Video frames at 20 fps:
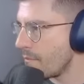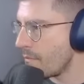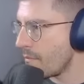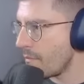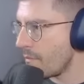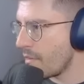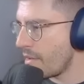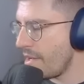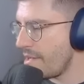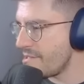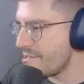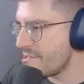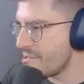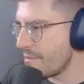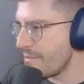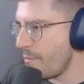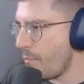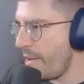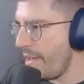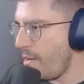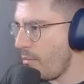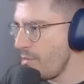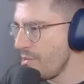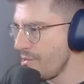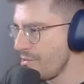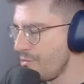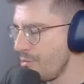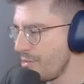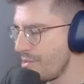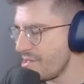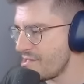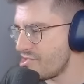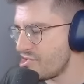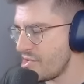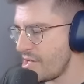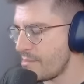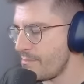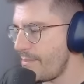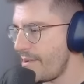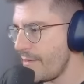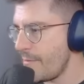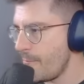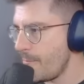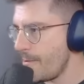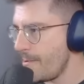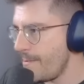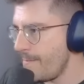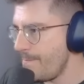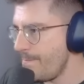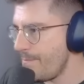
Okay, so the way I will do this, chat, by the way,